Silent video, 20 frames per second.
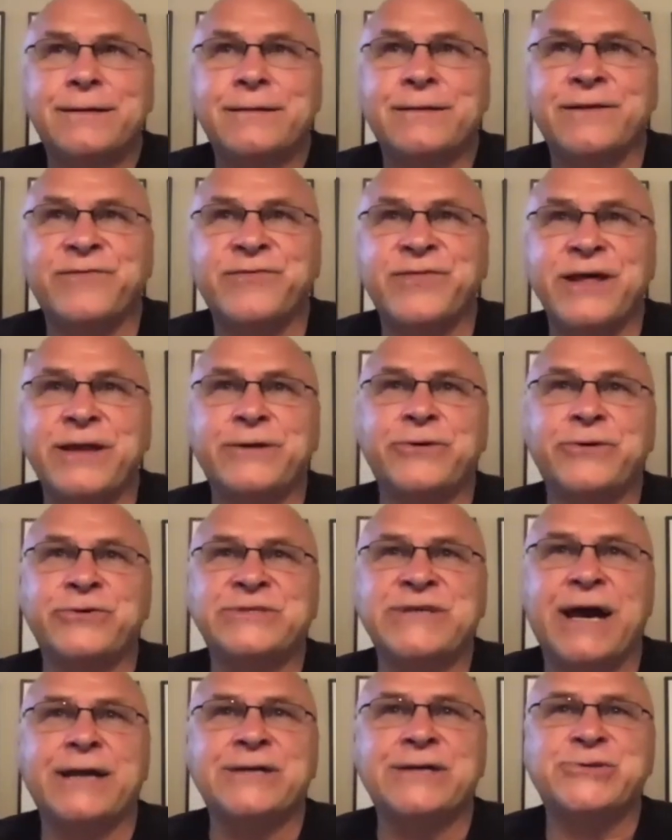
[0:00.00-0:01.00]
thinner
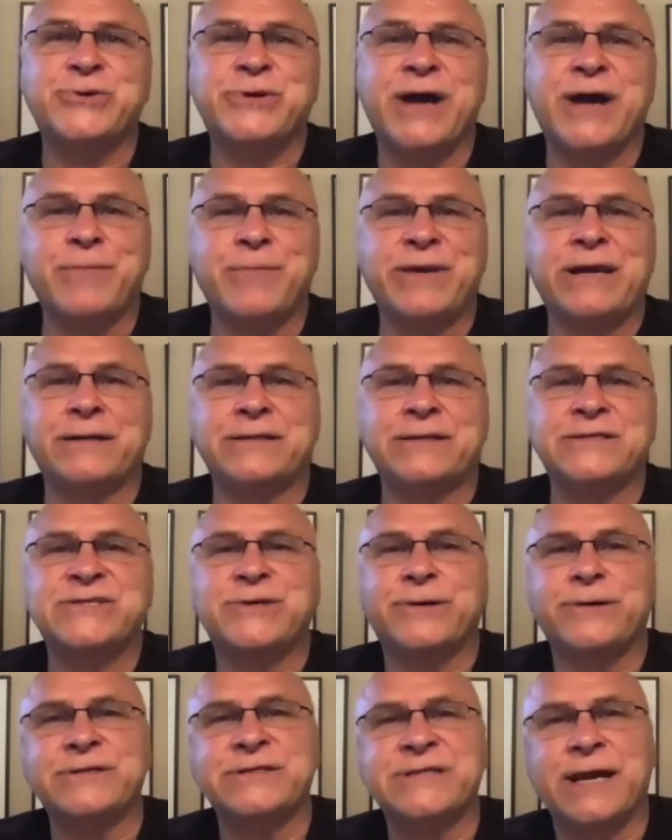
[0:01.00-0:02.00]
ties were coming in,
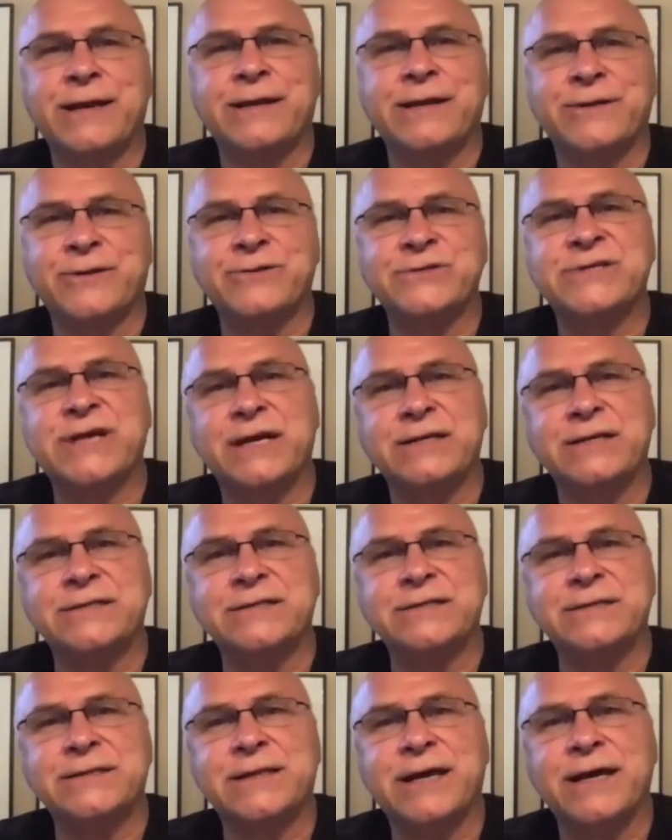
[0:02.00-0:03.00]
so I was getting those guys
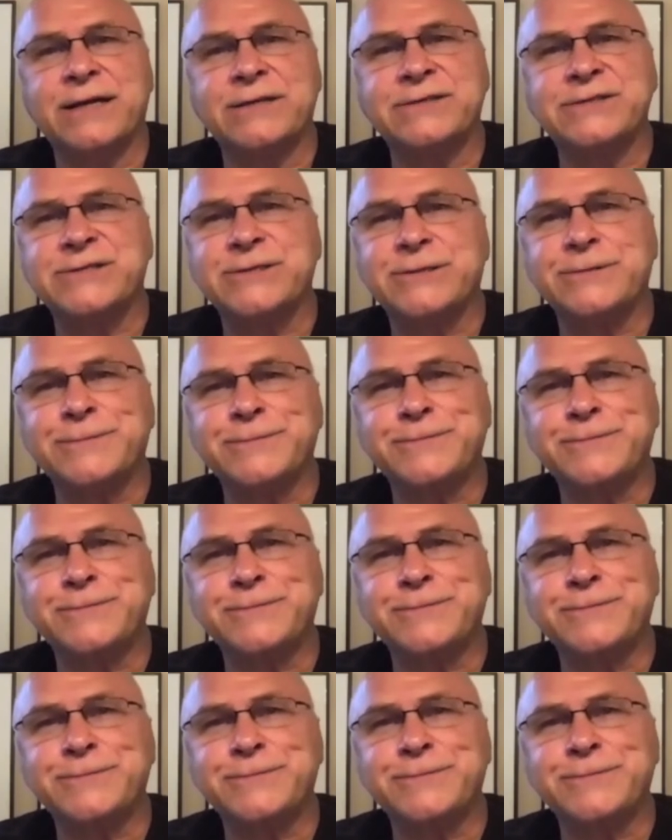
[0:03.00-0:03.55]
into that. So